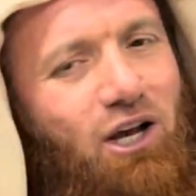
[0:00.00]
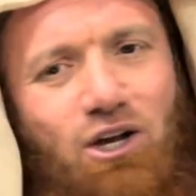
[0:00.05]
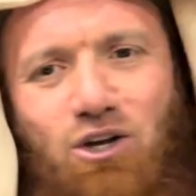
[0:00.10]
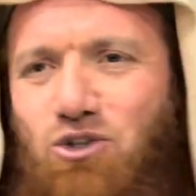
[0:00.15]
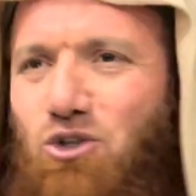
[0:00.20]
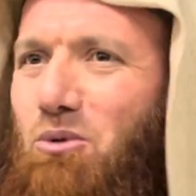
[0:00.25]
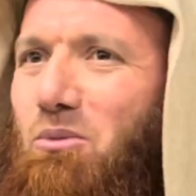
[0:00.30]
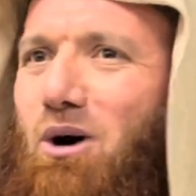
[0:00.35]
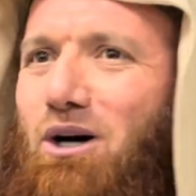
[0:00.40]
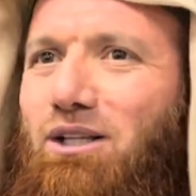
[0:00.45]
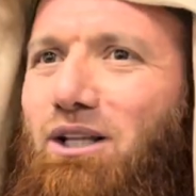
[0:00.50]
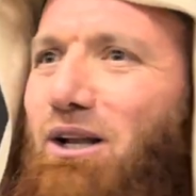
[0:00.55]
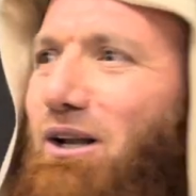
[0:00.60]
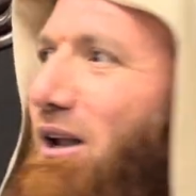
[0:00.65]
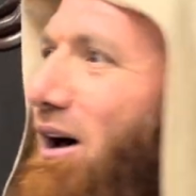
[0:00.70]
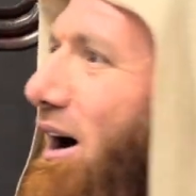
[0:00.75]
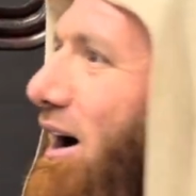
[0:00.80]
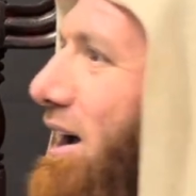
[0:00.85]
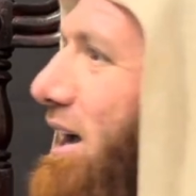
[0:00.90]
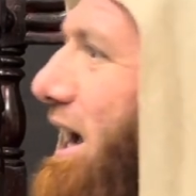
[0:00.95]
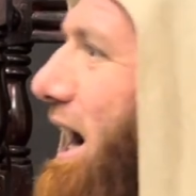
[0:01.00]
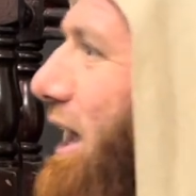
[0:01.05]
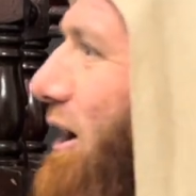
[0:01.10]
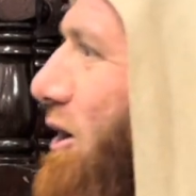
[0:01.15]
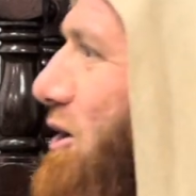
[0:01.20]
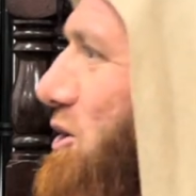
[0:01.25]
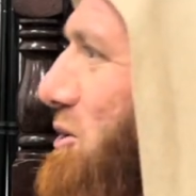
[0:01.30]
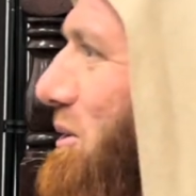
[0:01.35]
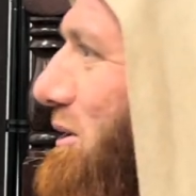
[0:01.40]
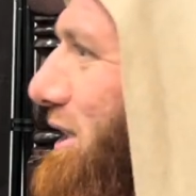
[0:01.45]
Subhanallah.
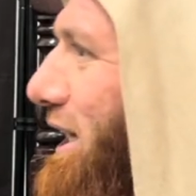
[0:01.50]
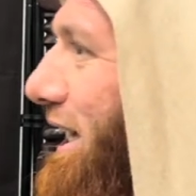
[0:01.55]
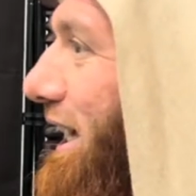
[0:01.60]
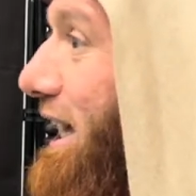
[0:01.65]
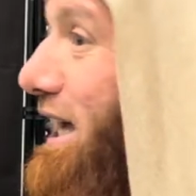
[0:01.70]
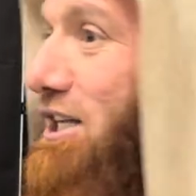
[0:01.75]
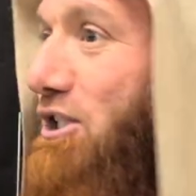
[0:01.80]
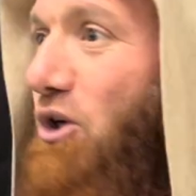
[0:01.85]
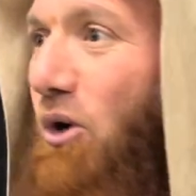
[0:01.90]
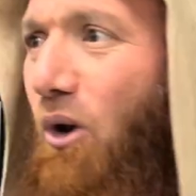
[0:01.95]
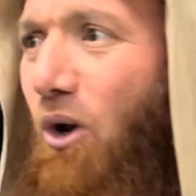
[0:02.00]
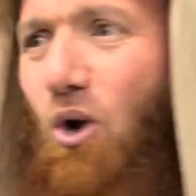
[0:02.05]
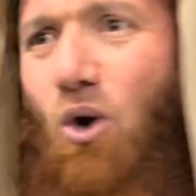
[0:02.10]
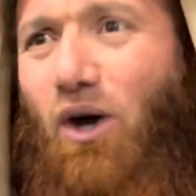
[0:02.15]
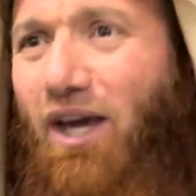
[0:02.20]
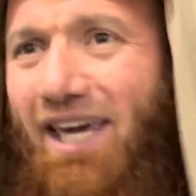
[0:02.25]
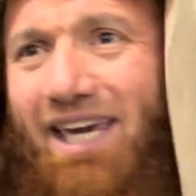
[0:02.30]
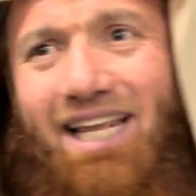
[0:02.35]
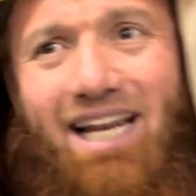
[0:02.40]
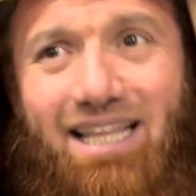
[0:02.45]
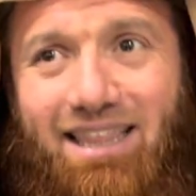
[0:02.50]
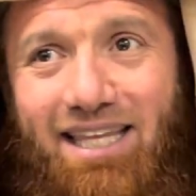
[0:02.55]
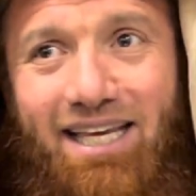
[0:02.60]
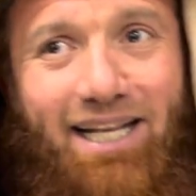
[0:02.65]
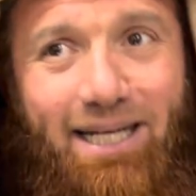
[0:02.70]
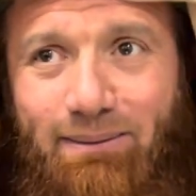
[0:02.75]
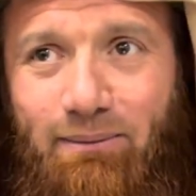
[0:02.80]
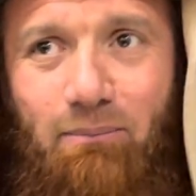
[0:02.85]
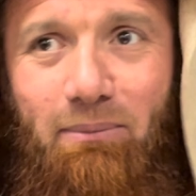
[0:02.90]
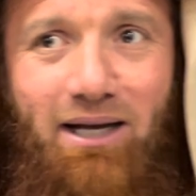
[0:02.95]
Allah subhanahu wa ta'ala. So look, anything
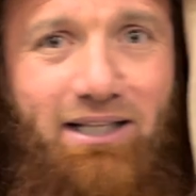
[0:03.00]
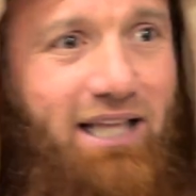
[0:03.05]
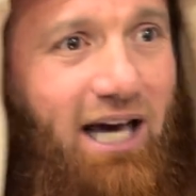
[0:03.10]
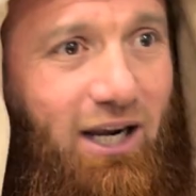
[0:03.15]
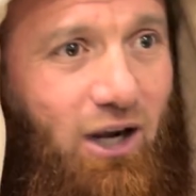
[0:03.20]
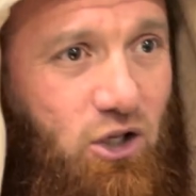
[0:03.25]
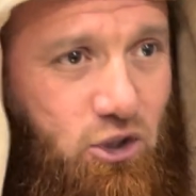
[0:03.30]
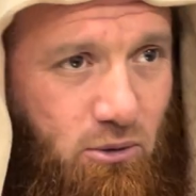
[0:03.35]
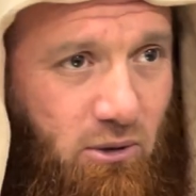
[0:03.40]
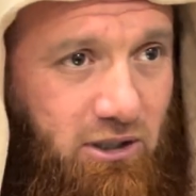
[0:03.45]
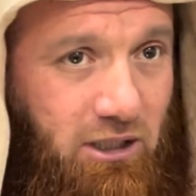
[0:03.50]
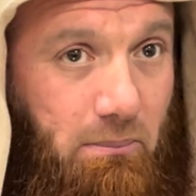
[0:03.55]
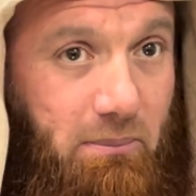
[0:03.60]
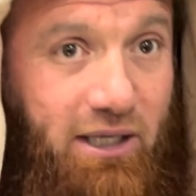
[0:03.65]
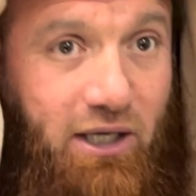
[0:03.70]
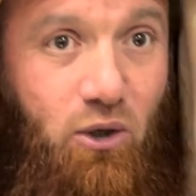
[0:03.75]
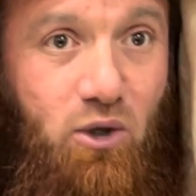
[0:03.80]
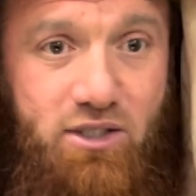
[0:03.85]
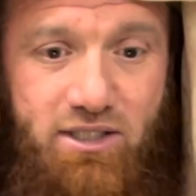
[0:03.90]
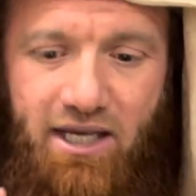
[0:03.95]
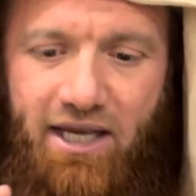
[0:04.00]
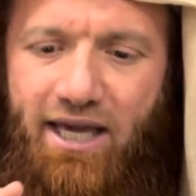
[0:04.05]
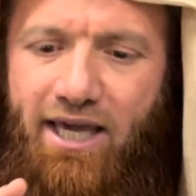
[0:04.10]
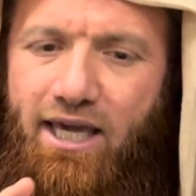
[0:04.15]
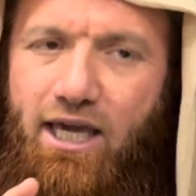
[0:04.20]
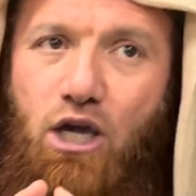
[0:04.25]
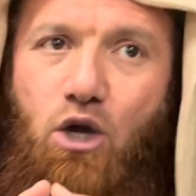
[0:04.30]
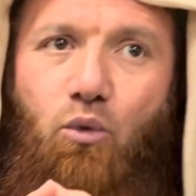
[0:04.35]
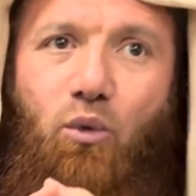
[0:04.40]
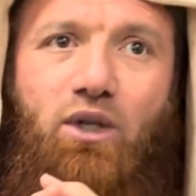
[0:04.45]
remember that Allah subhanahu wa ta'ala, because
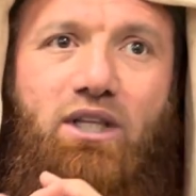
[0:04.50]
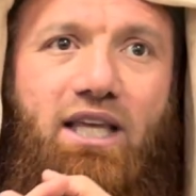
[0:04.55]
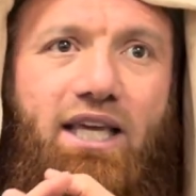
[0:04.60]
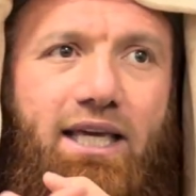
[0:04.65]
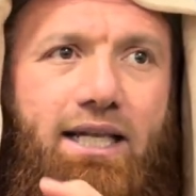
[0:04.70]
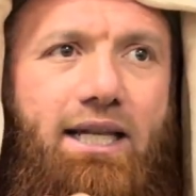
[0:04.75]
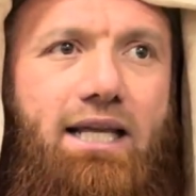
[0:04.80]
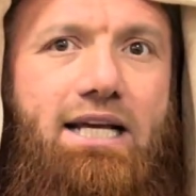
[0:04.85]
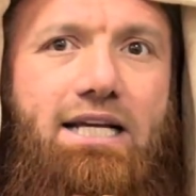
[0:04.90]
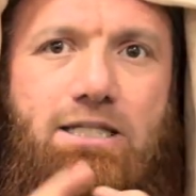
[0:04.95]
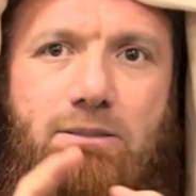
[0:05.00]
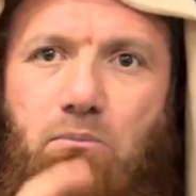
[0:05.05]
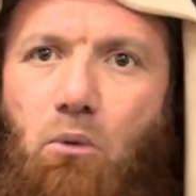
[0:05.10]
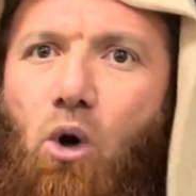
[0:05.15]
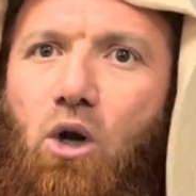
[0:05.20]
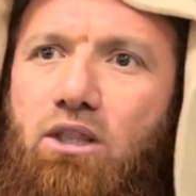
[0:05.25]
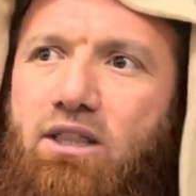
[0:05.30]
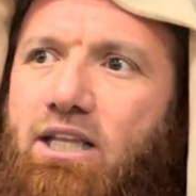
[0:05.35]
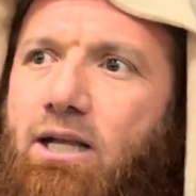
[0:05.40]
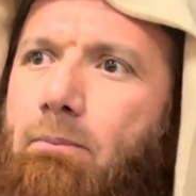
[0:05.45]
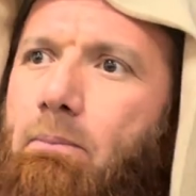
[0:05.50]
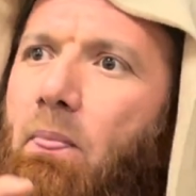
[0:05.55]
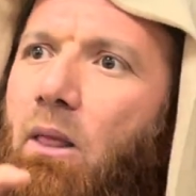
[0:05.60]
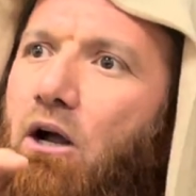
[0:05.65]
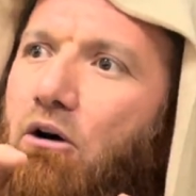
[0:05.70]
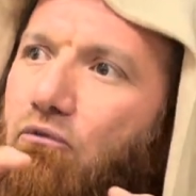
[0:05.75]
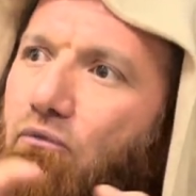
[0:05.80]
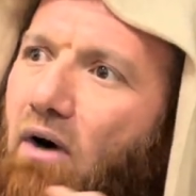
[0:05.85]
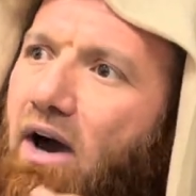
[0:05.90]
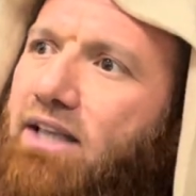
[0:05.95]
he with any small thing
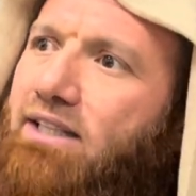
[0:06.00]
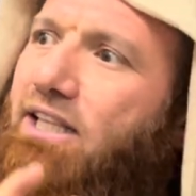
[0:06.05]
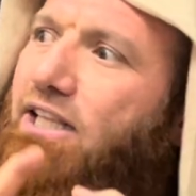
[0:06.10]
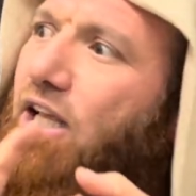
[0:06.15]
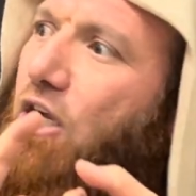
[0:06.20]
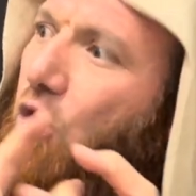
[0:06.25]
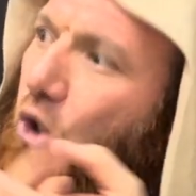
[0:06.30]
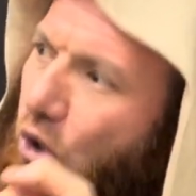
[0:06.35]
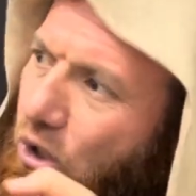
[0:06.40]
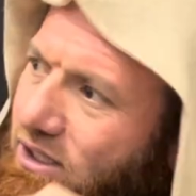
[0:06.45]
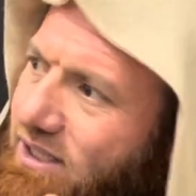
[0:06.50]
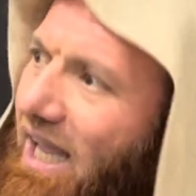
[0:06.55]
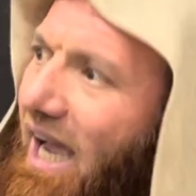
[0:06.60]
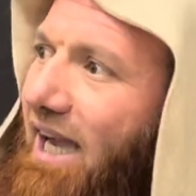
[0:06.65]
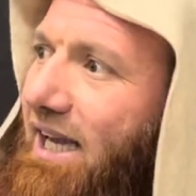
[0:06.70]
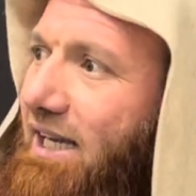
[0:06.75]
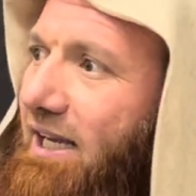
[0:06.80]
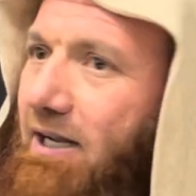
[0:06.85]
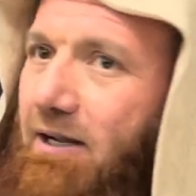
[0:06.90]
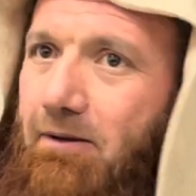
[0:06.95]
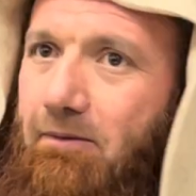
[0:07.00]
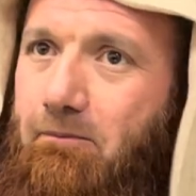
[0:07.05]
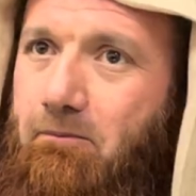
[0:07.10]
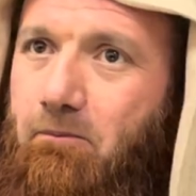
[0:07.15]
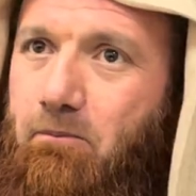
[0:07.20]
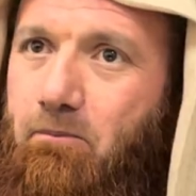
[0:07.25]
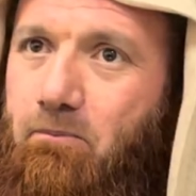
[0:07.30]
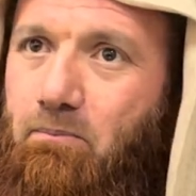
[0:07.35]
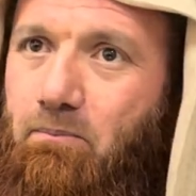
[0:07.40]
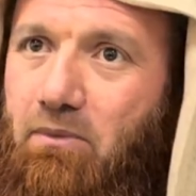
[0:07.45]
finding the contact
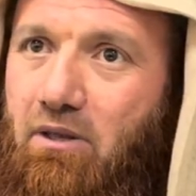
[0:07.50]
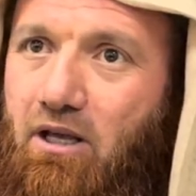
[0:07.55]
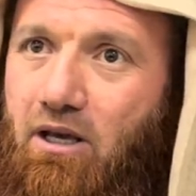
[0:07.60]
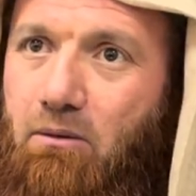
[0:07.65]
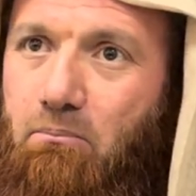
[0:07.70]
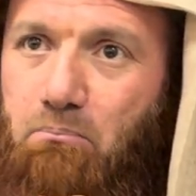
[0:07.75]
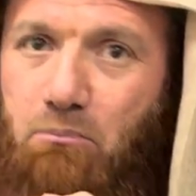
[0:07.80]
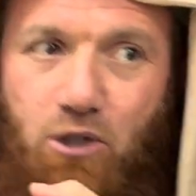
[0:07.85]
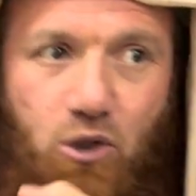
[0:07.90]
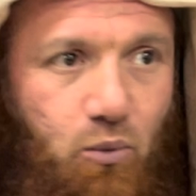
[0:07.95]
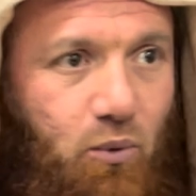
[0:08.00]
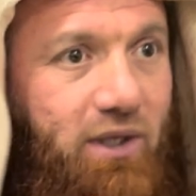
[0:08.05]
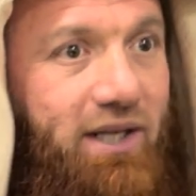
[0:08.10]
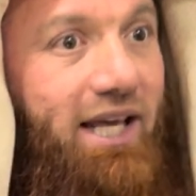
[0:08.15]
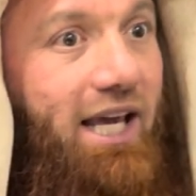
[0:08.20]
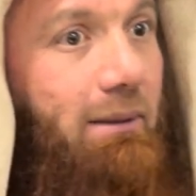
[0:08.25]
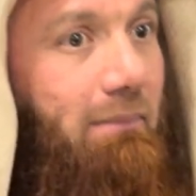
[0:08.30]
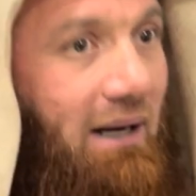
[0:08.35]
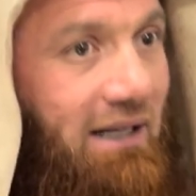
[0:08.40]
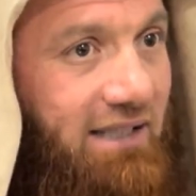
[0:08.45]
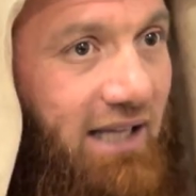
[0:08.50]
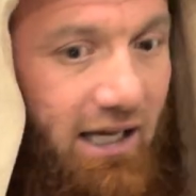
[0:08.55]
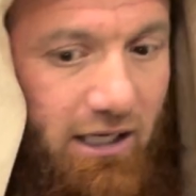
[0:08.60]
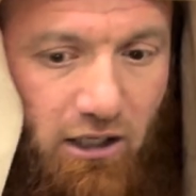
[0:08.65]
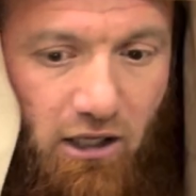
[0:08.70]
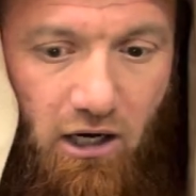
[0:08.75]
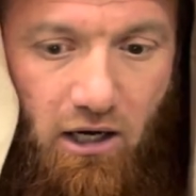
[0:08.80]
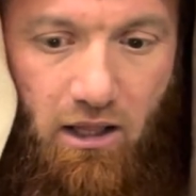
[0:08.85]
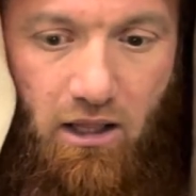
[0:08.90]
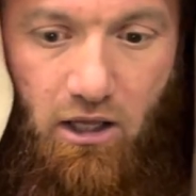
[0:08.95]
between him and
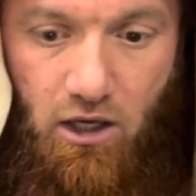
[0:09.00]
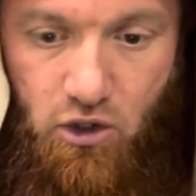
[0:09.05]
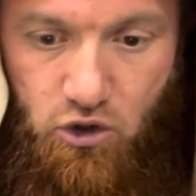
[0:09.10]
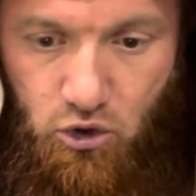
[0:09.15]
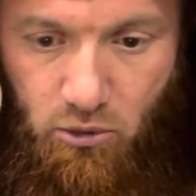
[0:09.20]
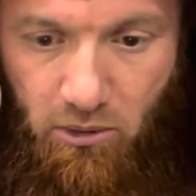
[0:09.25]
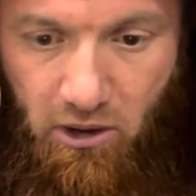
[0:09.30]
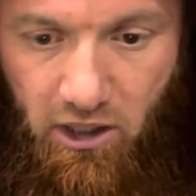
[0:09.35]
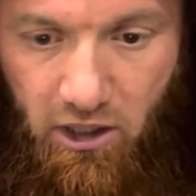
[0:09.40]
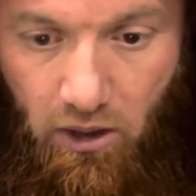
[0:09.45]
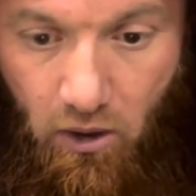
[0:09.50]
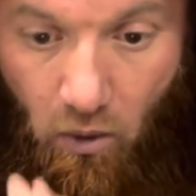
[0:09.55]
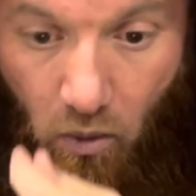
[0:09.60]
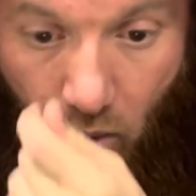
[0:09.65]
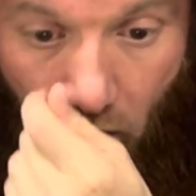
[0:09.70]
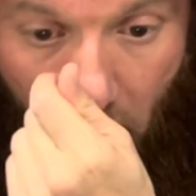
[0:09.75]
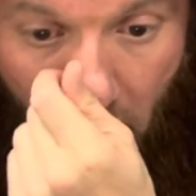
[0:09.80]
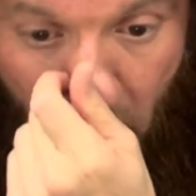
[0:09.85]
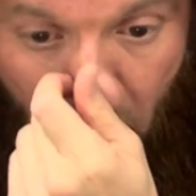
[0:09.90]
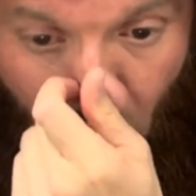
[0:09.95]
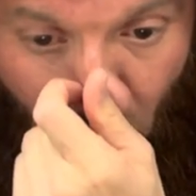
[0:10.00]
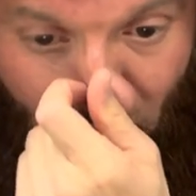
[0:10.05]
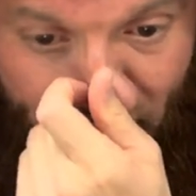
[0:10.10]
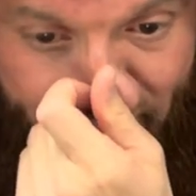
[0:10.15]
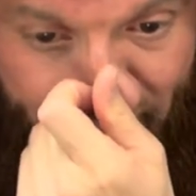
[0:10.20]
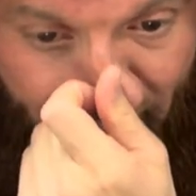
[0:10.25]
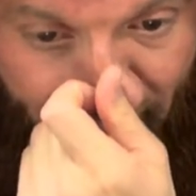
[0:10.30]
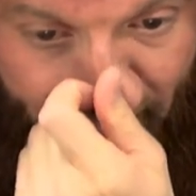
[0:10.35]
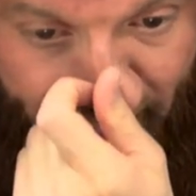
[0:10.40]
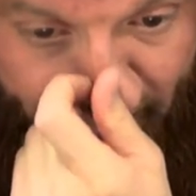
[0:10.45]
Allah subhanahu wa
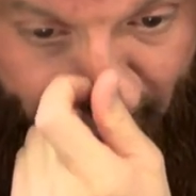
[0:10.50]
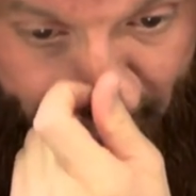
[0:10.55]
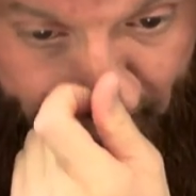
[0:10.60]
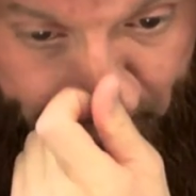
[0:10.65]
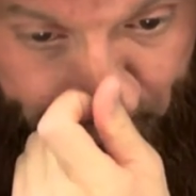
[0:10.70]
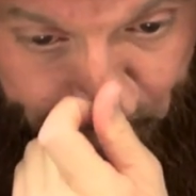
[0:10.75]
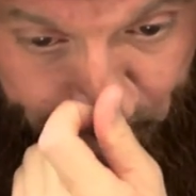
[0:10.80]
ta'ala.